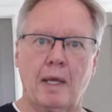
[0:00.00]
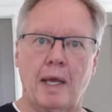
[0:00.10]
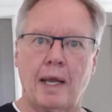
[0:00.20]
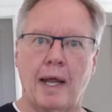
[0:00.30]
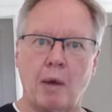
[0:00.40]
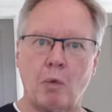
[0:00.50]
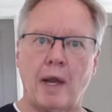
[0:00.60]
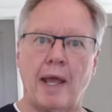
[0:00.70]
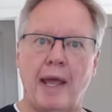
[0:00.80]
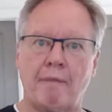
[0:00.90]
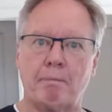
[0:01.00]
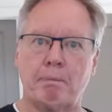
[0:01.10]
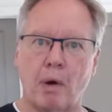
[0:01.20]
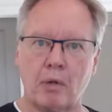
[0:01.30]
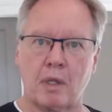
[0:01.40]
And I want to have
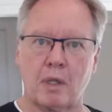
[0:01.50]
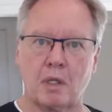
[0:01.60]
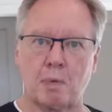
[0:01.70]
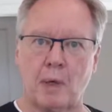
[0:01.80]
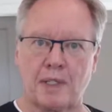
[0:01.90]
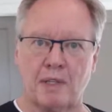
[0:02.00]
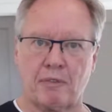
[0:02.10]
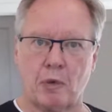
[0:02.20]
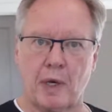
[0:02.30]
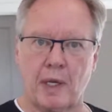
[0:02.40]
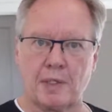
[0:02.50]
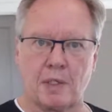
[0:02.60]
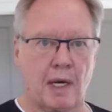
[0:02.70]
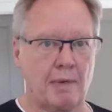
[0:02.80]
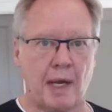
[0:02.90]
both of those present for you. So
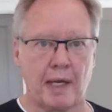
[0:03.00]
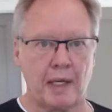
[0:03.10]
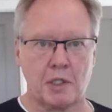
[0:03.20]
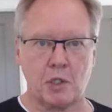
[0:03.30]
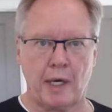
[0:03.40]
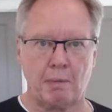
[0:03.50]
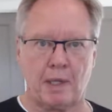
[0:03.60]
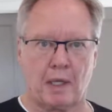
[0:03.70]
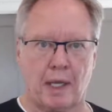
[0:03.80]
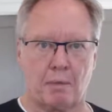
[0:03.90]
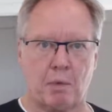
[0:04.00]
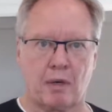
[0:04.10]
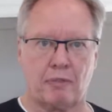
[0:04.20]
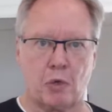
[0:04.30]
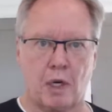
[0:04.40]
I'm not going to try to be the Landmark
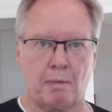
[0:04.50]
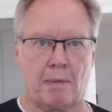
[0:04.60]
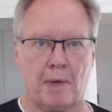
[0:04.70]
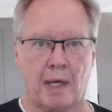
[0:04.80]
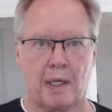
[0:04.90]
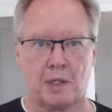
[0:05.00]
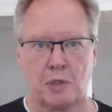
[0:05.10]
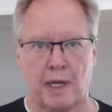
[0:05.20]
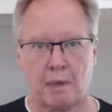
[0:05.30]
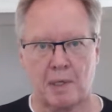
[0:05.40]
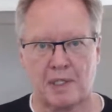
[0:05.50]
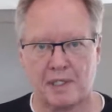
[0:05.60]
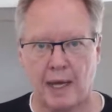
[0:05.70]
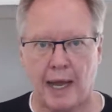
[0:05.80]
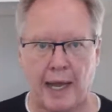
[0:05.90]
Forum. I'm not going to try to be
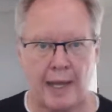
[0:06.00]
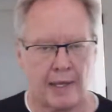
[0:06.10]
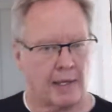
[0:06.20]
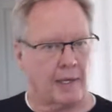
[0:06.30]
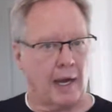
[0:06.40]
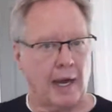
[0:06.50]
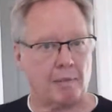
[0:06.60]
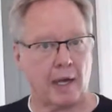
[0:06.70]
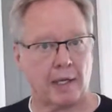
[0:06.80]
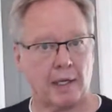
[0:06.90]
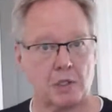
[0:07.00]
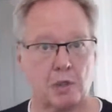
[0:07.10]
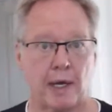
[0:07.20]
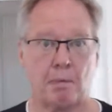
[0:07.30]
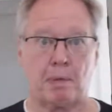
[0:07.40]
Cy. I'm not going to
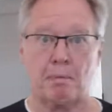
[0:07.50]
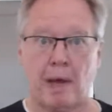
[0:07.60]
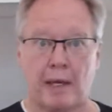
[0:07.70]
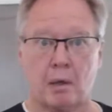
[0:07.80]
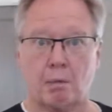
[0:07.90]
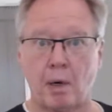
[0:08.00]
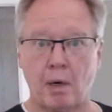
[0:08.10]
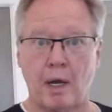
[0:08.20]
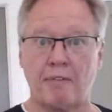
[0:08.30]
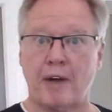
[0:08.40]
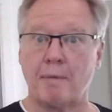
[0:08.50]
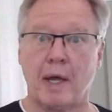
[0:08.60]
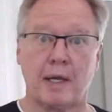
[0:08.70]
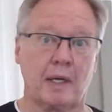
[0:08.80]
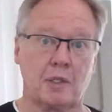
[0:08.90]
try to be Michael Burnoff. I'm
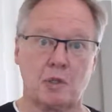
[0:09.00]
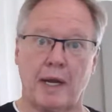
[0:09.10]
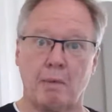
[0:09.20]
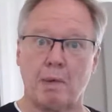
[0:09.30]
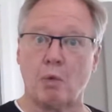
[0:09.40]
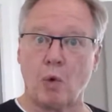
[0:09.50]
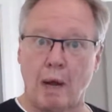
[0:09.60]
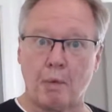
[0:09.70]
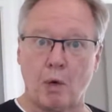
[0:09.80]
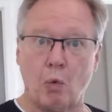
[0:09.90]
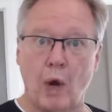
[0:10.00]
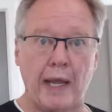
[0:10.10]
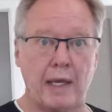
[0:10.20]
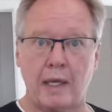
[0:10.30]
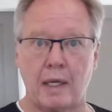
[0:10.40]
not going to try to be Robert
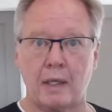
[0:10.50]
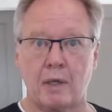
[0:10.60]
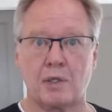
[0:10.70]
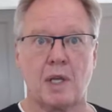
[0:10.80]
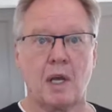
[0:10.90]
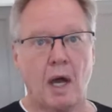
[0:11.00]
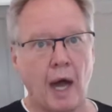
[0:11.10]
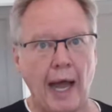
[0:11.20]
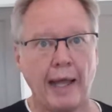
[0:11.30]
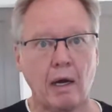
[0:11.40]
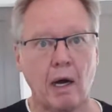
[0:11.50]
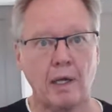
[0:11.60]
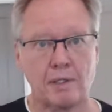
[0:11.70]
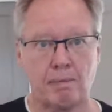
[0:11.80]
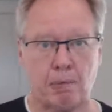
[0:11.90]
White, any of those
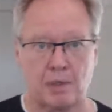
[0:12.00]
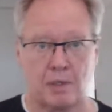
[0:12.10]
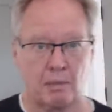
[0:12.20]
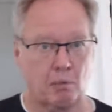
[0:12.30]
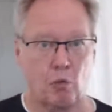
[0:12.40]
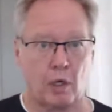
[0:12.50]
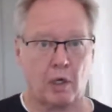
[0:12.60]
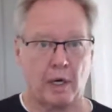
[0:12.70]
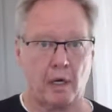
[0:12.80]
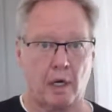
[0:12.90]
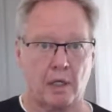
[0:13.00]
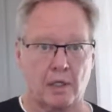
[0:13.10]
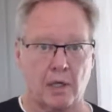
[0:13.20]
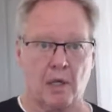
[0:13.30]
icons of personal, Warner Earhart.